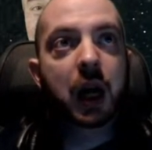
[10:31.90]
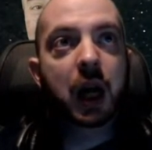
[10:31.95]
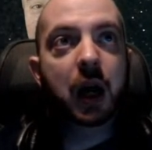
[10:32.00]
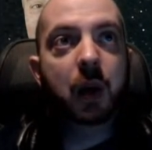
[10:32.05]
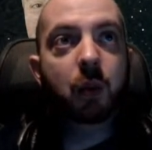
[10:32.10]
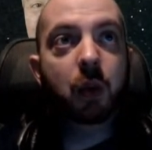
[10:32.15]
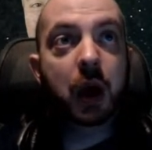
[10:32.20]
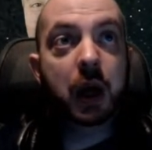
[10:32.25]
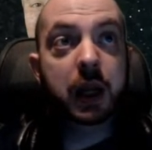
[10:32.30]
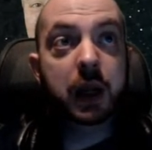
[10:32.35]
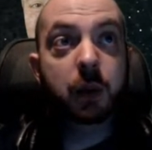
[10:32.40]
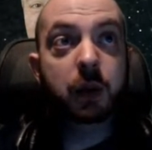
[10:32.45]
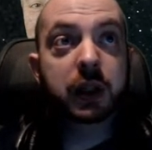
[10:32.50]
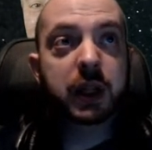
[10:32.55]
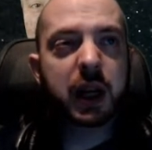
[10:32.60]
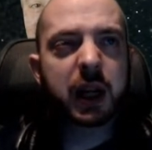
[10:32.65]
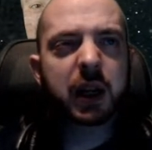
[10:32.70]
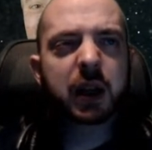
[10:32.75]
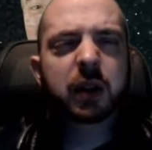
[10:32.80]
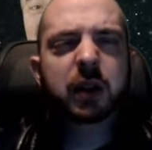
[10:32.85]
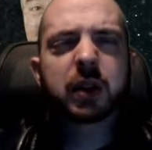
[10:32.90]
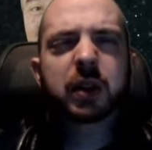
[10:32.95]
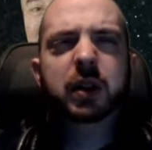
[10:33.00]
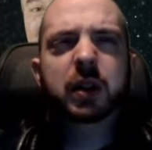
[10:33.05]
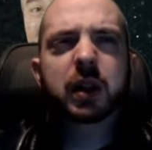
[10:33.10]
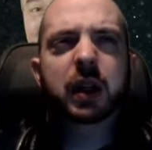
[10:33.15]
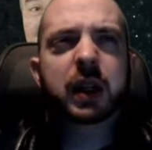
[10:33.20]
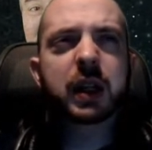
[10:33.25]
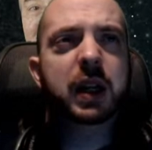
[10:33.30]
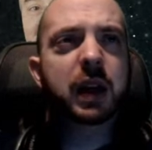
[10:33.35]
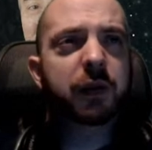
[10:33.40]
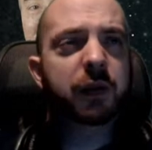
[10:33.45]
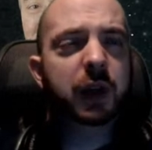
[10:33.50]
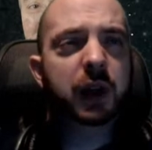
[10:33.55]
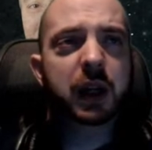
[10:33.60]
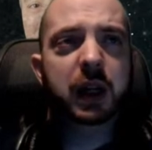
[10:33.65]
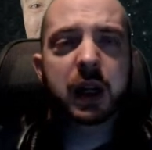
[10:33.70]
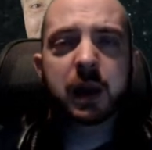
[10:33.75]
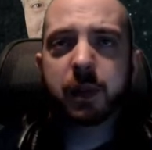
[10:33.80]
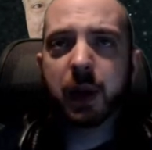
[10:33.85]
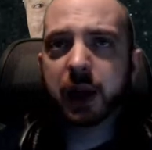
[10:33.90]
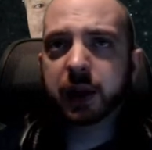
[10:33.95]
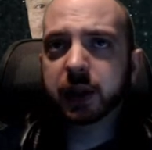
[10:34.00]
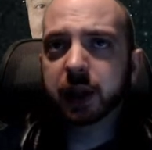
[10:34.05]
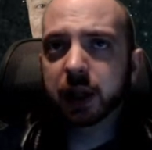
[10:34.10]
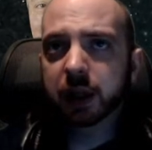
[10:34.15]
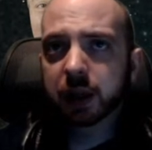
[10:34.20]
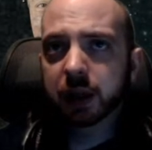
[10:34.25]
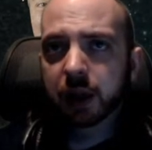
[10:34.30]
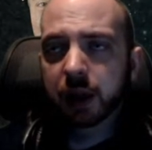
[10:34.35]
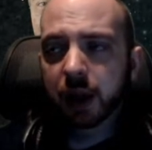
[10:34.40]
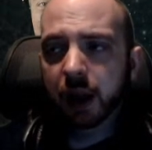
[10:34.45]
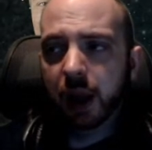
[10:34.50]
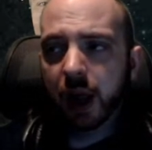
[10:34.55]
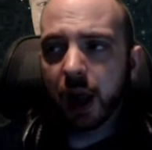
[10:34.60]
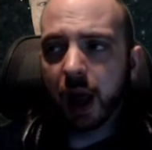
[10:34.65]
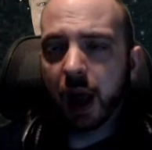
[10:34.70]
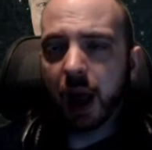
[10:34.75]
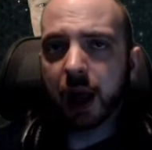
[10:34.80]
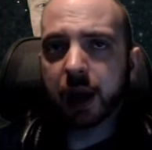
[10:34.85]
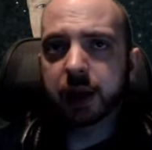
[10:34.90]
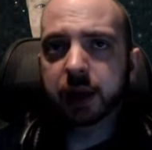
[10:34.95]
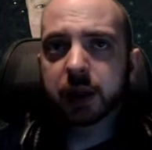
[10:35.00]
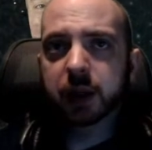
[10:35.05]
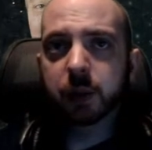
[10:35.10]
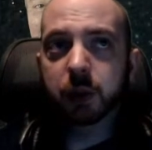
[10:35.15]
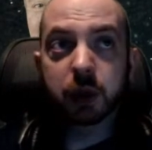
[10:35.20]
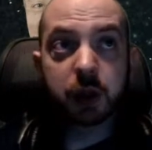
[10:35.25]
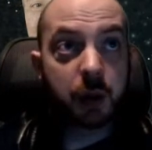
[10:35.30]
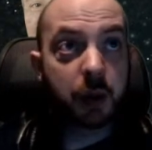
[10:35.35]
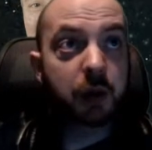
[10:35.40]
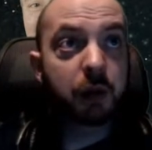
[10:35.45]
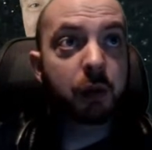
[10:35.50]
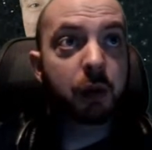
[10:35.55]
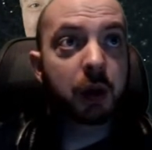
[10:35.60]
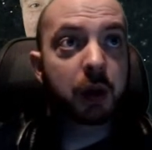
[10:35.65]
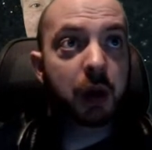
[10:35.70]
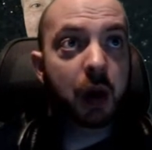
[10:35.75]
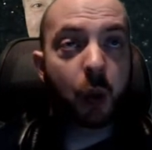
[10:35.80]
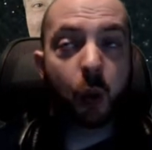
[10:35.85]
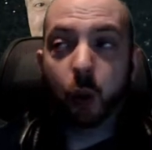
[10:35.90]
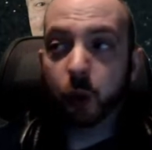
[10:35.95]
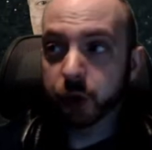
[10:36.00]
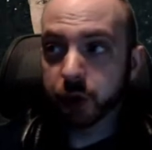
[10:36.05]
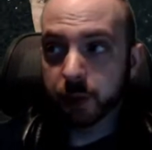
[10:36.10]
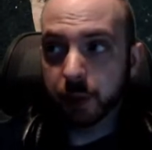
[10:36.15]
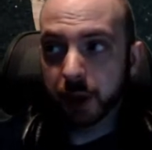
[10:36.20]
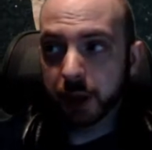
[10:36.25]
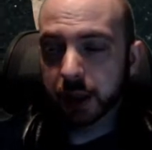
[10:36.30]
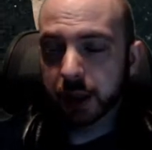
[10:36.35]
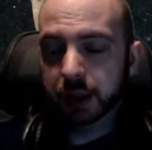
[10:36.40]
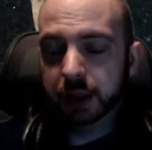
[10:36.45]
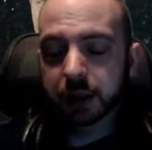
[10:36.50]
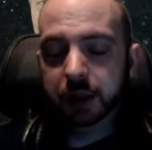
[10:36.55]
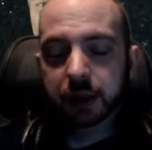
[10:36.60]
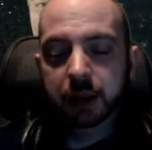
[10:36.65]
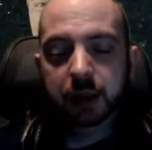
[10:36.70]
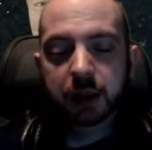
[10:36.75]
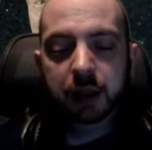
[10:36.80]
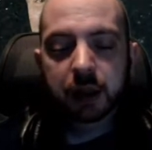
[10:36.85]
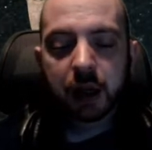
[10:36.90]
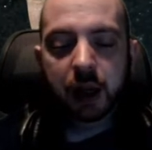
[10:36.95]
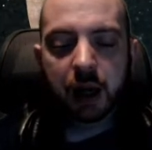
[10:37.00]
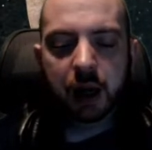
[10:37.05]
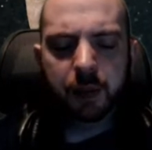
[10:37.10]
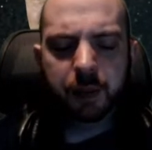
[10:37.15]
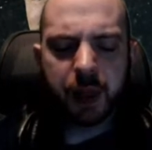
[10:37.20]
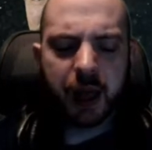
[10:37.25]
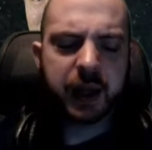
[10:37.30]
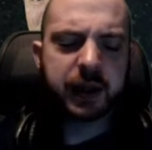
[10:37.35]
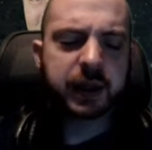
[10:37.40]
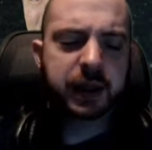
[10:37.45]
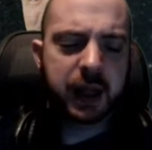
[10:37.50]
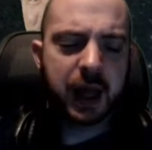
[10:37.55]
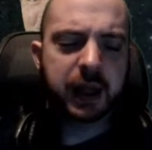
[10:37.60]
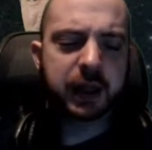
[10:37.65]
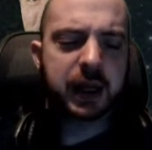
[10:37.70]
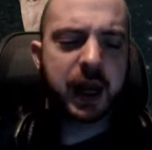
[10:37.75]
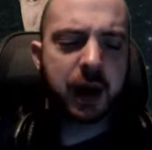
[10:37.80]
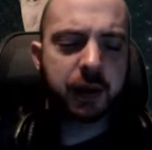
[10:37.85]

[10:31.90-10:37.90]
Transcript: where he was getting significantly better and was doing awesomely. And that's now